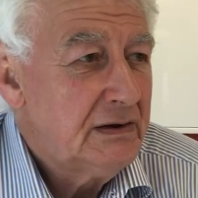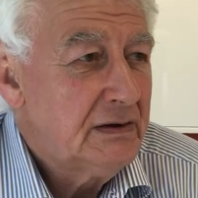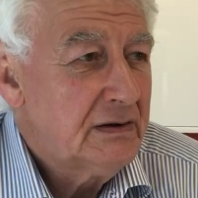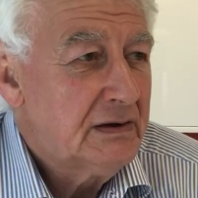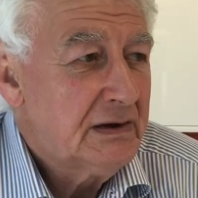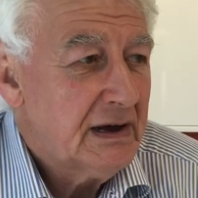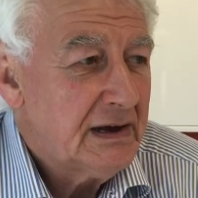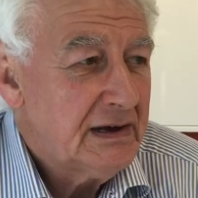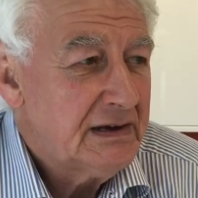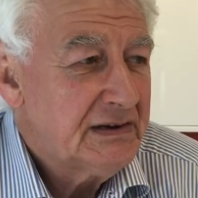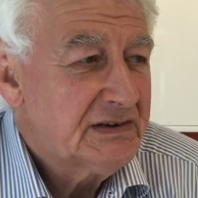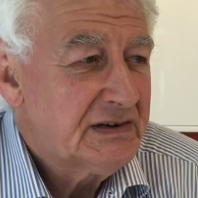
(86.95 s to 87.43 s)

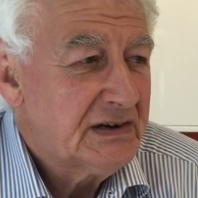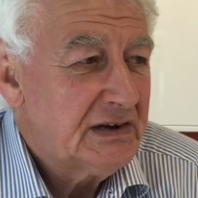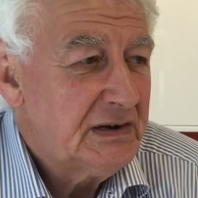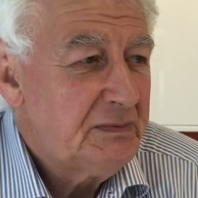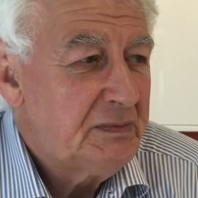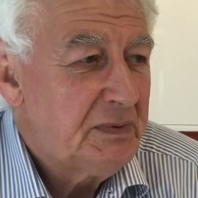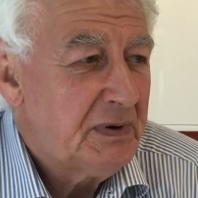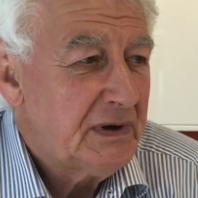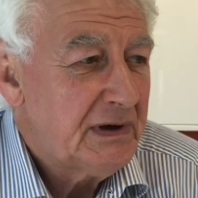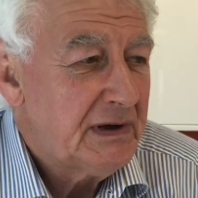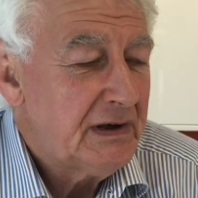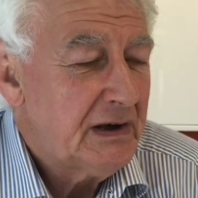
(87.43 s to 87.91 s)

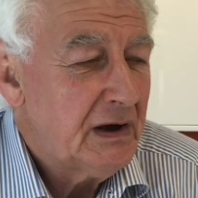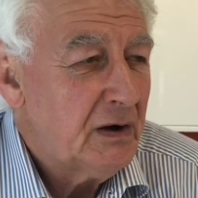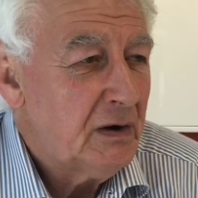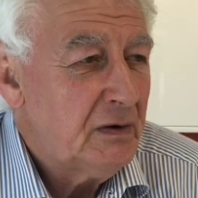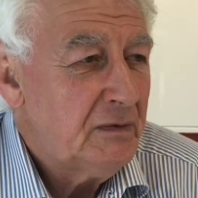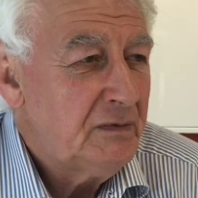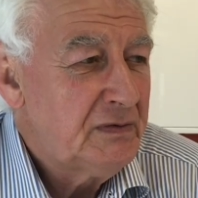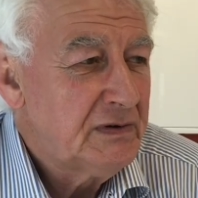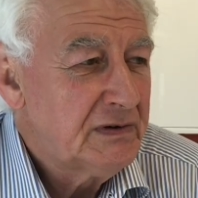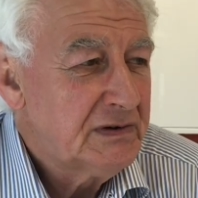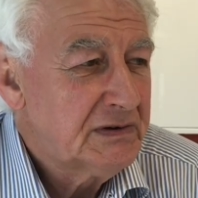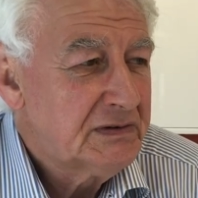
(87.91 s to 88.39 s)
UKCP
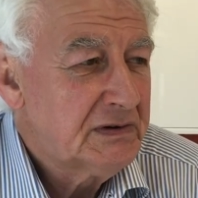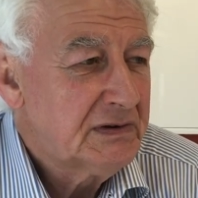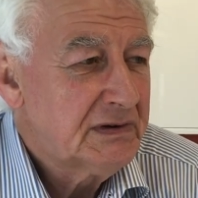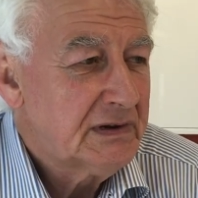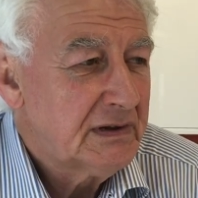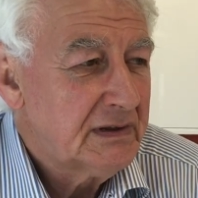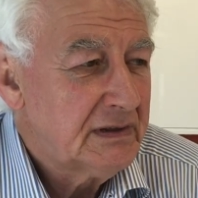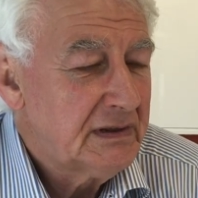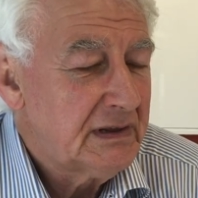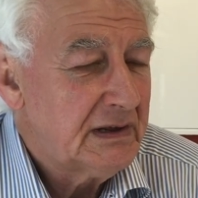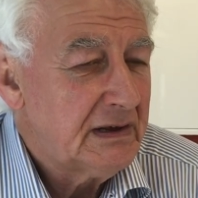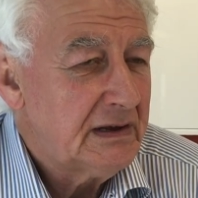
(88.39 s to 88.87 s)
offers
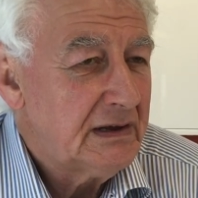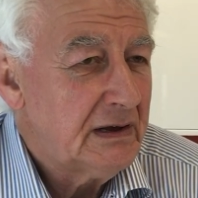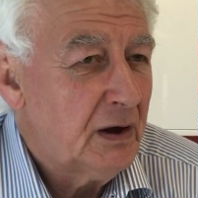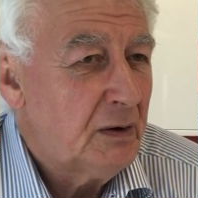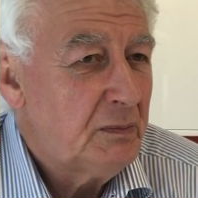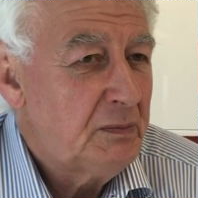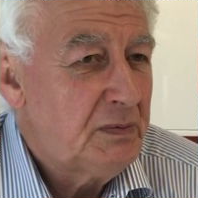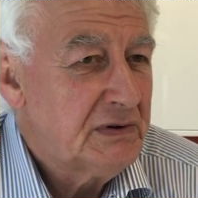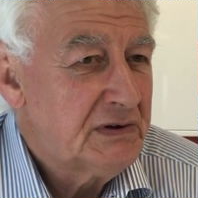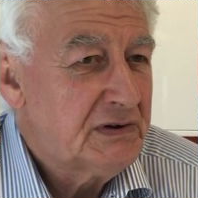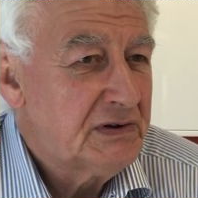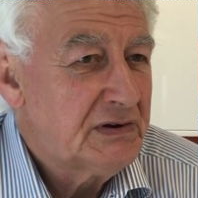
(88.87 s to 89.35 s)
the
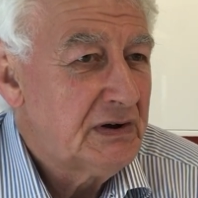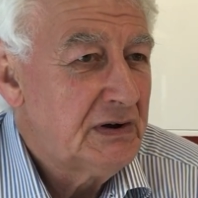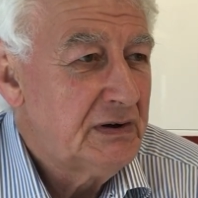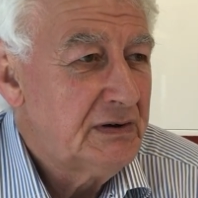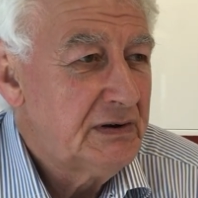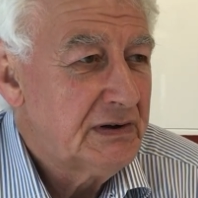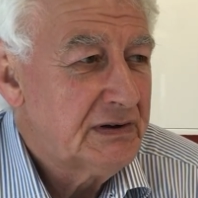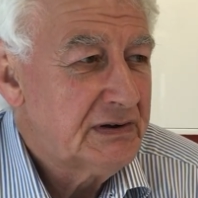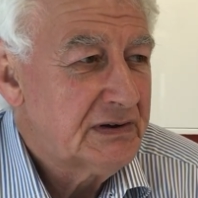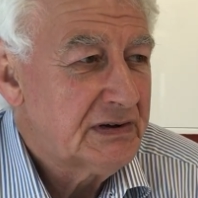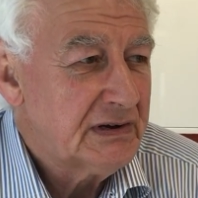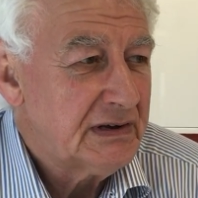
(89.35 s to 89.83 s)

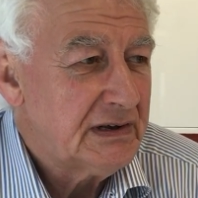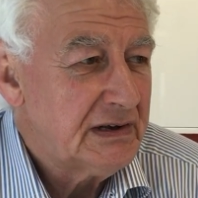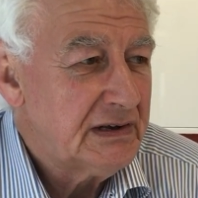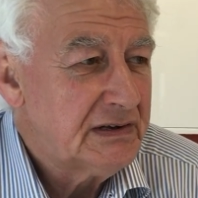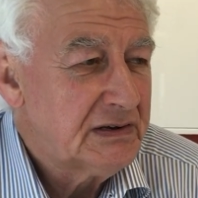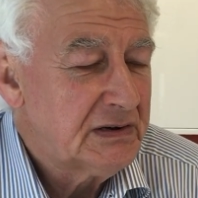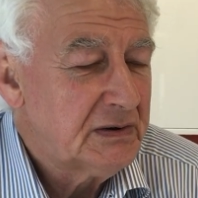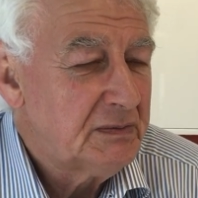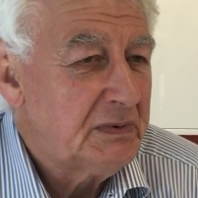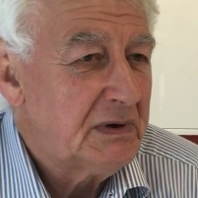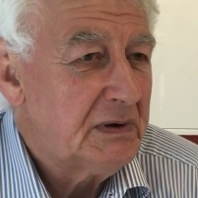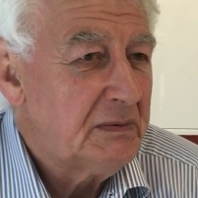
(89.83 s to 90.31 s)
opportunity
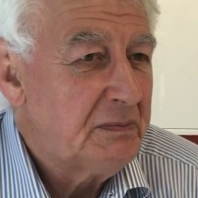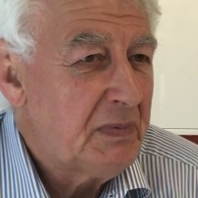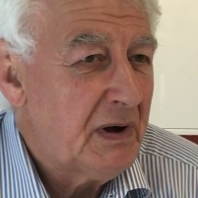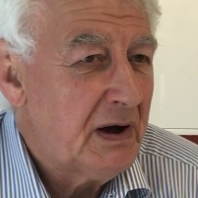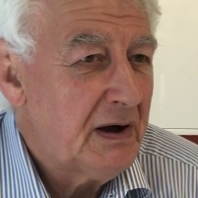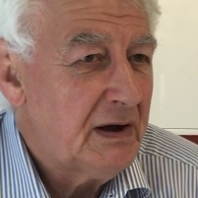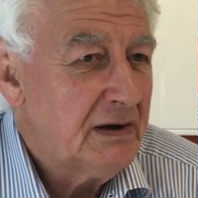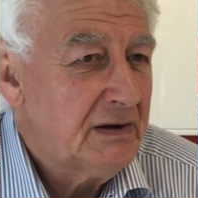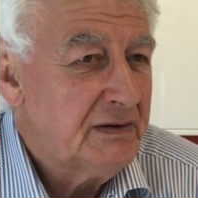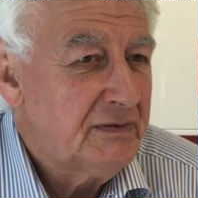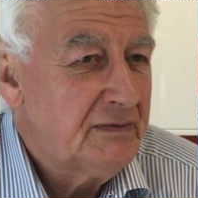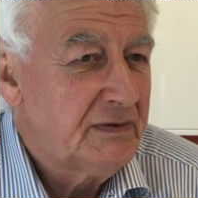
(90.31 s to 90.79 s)
to be
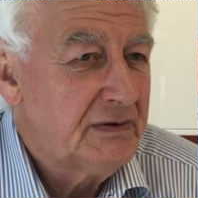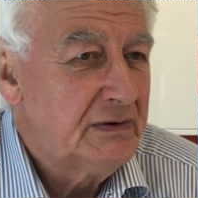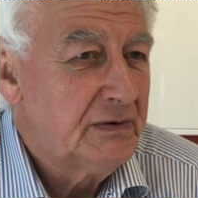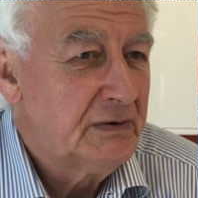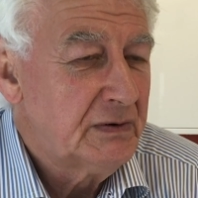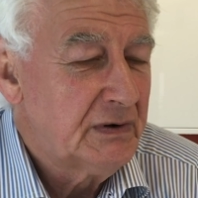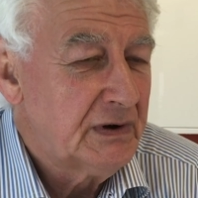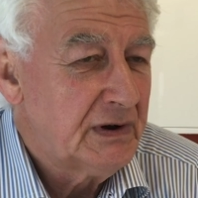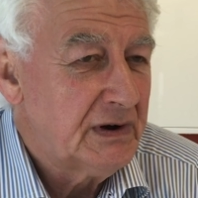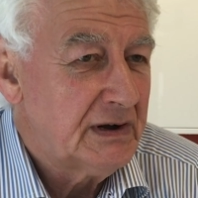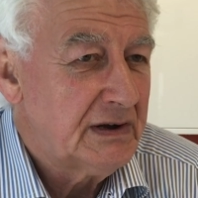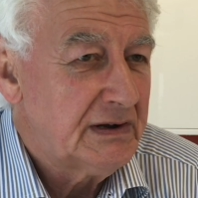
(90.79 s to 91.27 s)
part of an
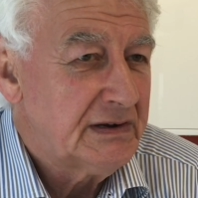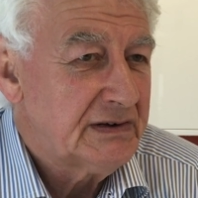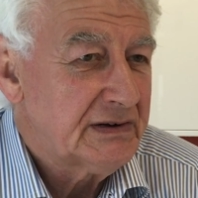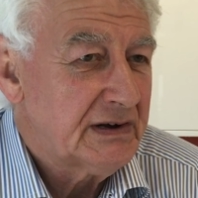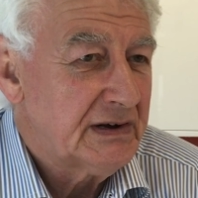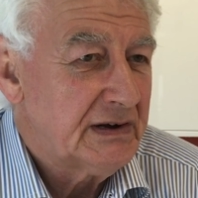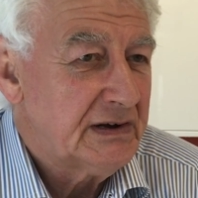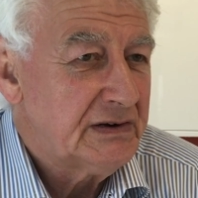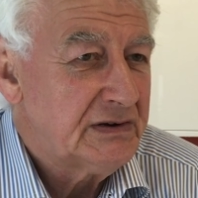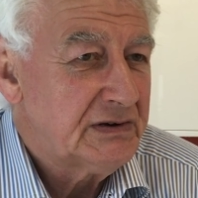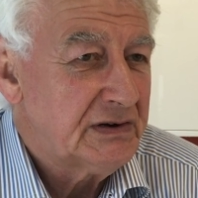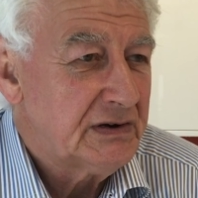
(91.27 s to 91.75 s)

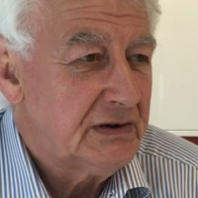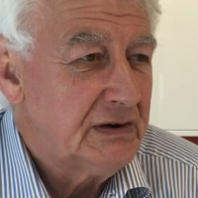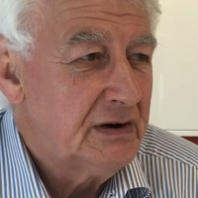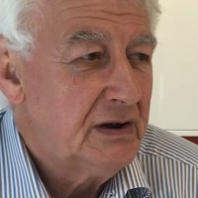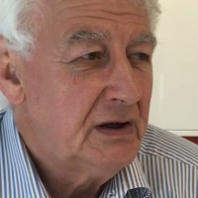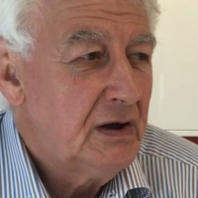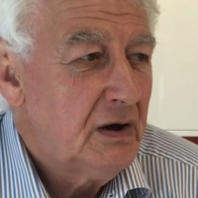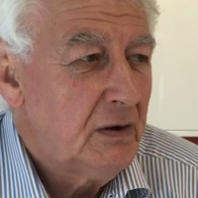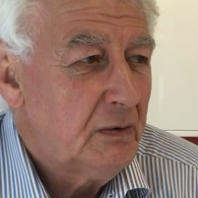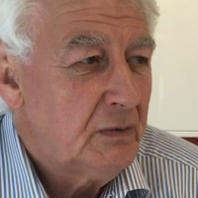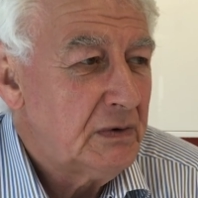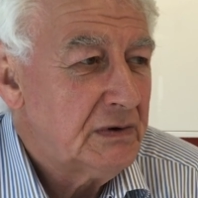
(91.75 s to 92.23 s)

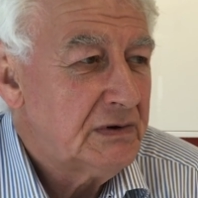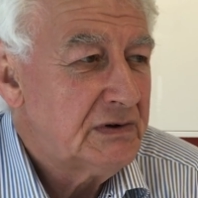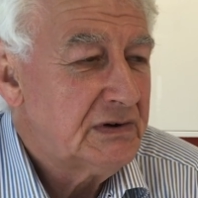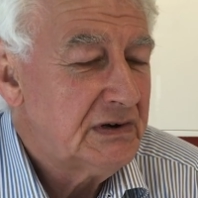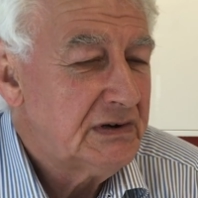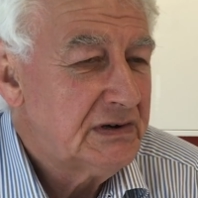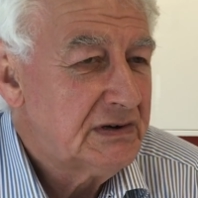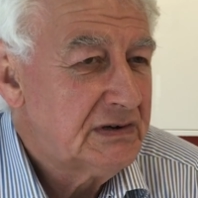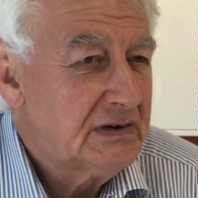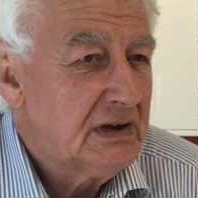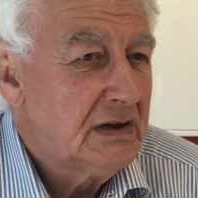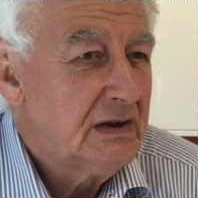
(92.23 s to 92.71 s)
organisation which
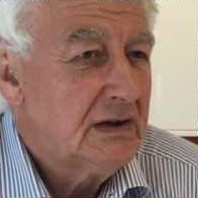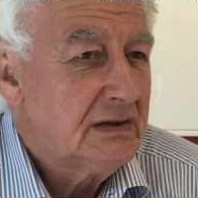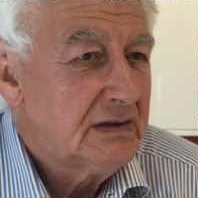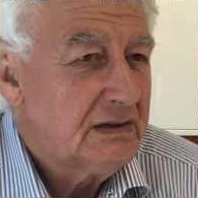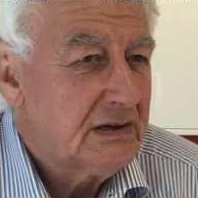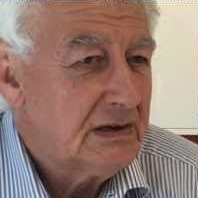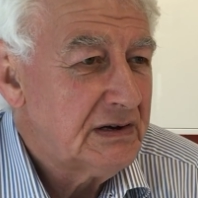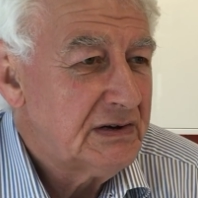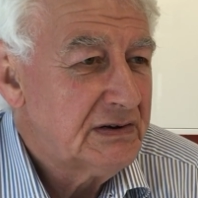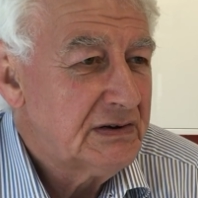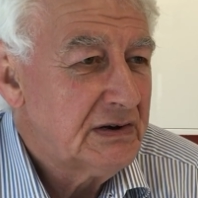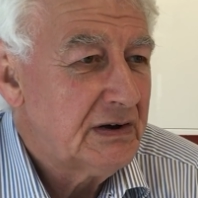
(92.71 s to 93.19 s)
is
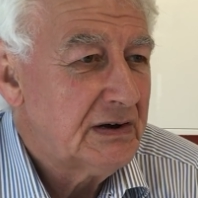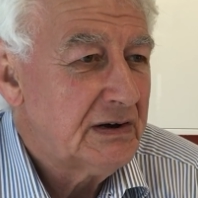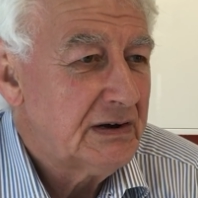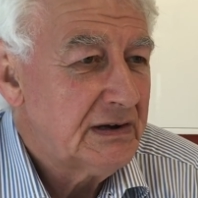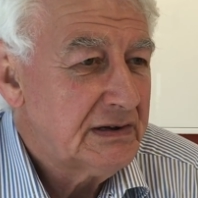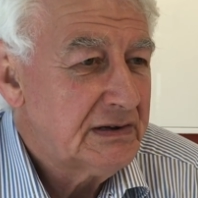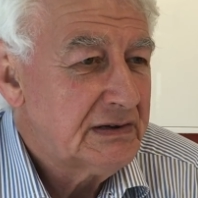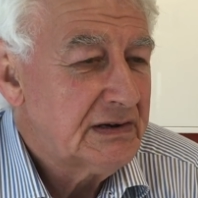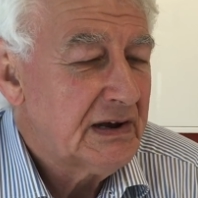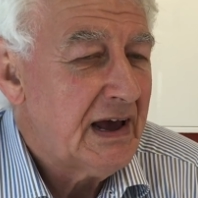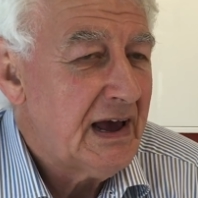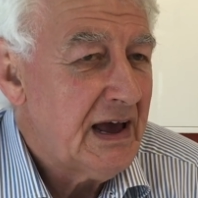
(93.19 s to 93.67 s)

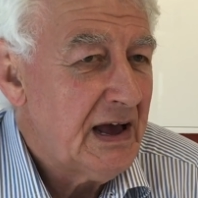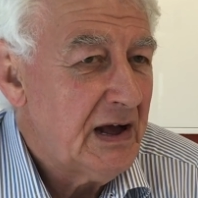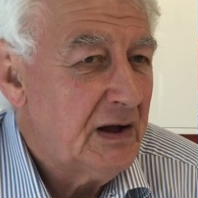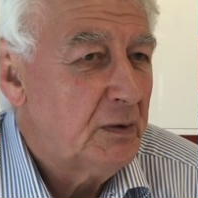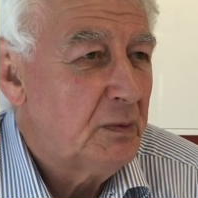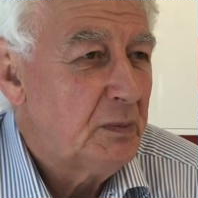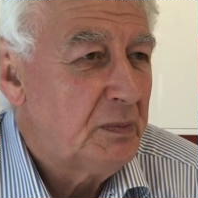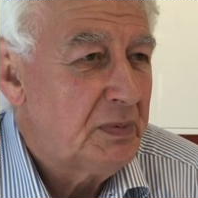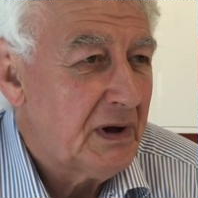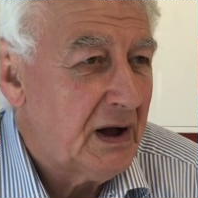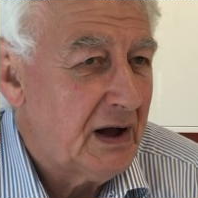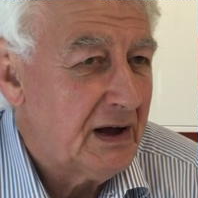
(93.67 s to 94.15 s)
designed to
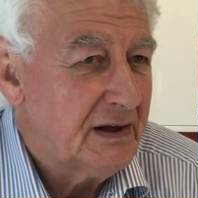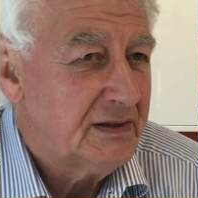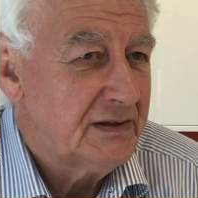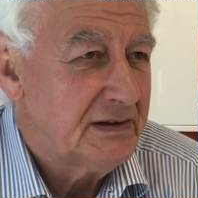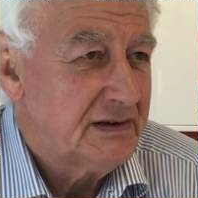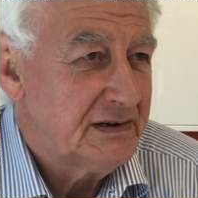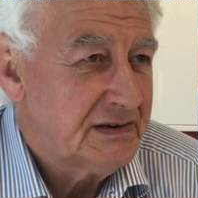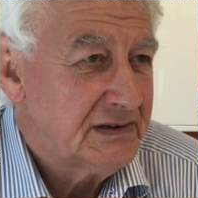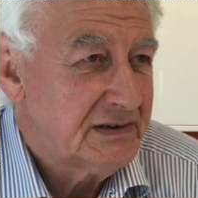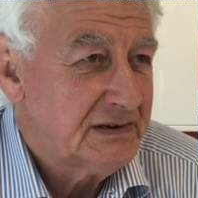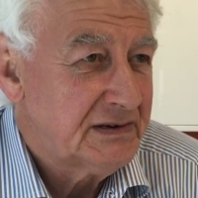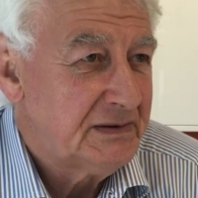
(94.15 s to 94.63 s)
help
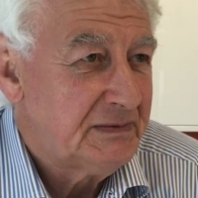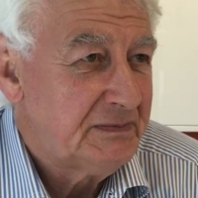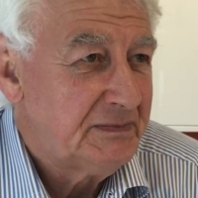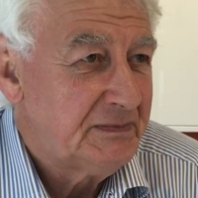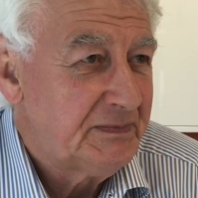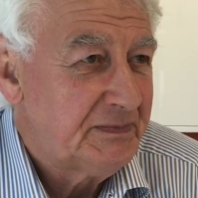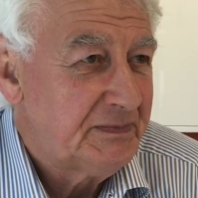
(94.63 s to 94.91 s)
others.